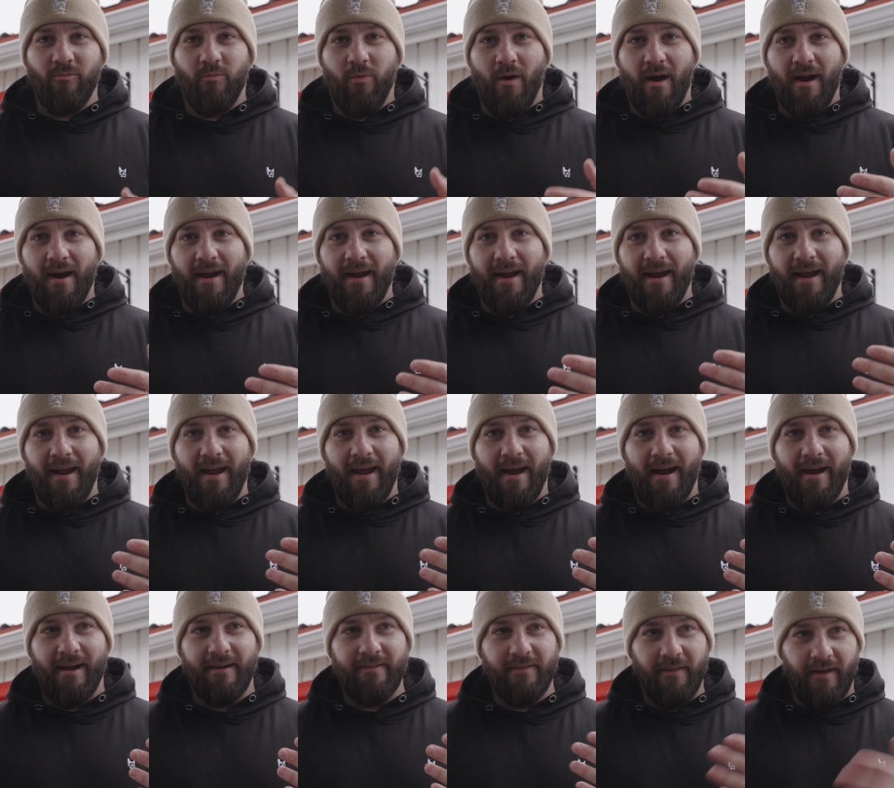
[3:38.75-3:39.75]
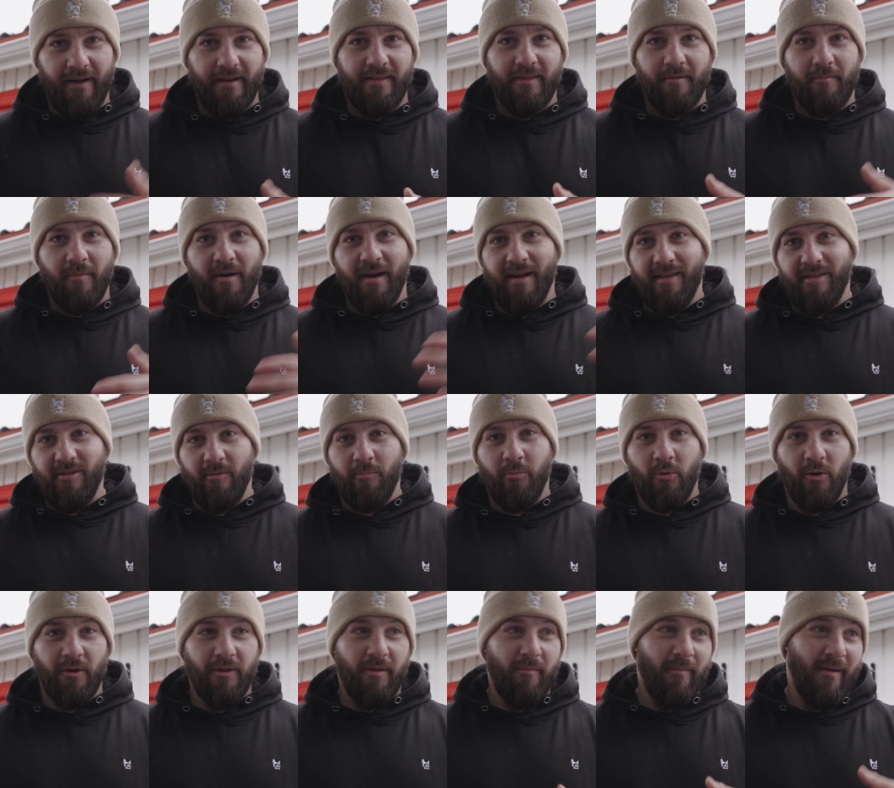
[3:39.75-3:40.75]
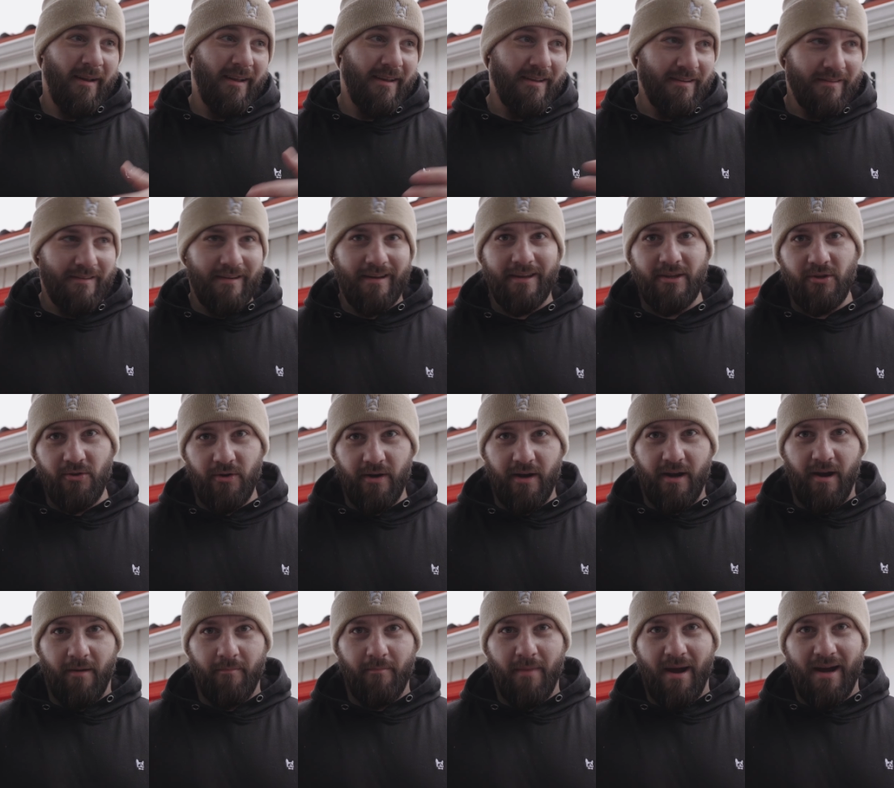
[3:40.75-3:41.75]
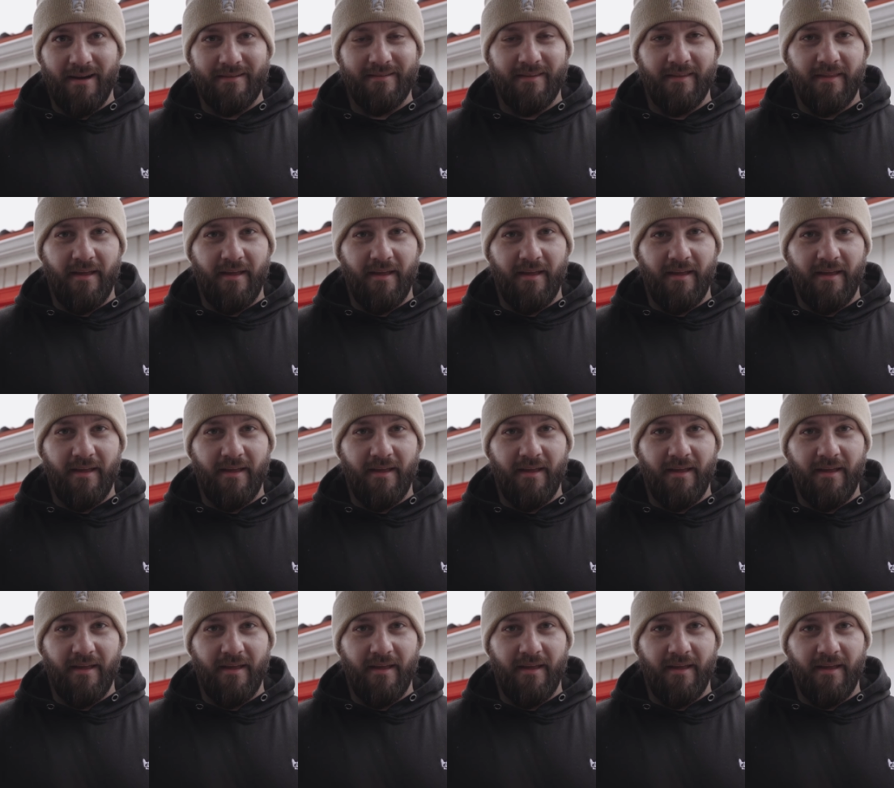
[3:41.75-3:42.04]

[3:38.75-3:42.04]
Why I like them and I support them and I continue to come back to